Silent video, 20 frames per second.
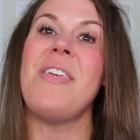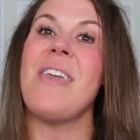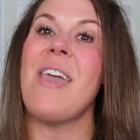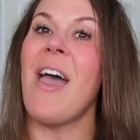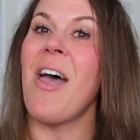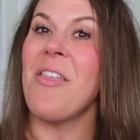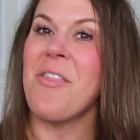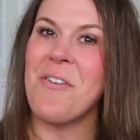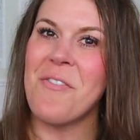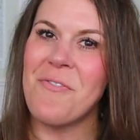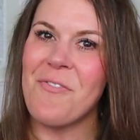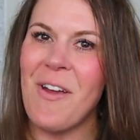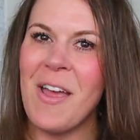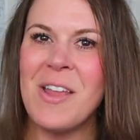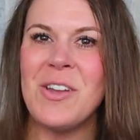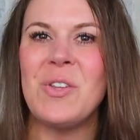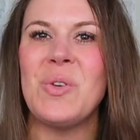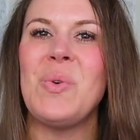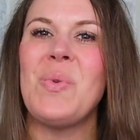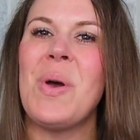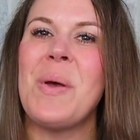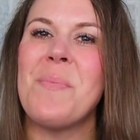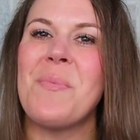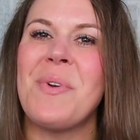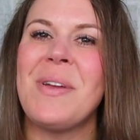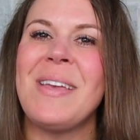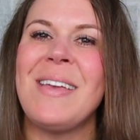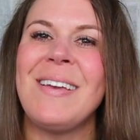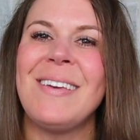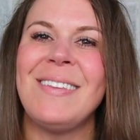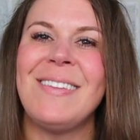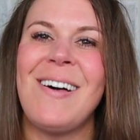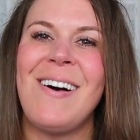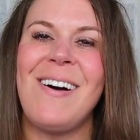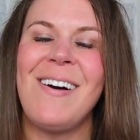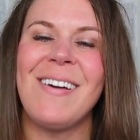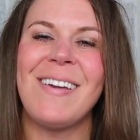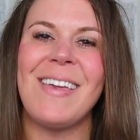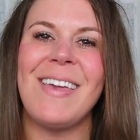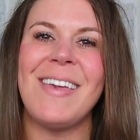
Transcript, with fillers: The other friend who I'm bringing along